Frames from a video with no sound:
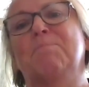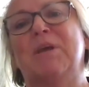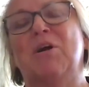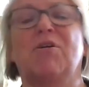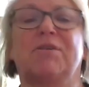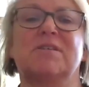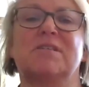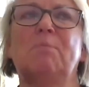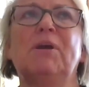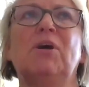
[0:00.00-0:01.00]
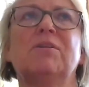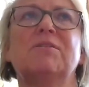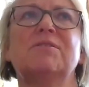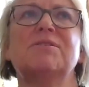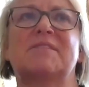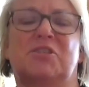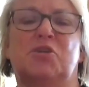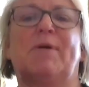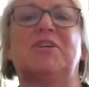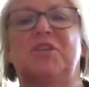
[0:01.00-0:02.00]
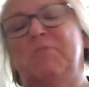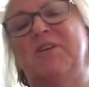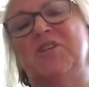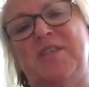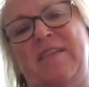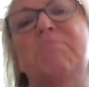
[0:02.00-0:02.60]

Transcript: beyond a situation which that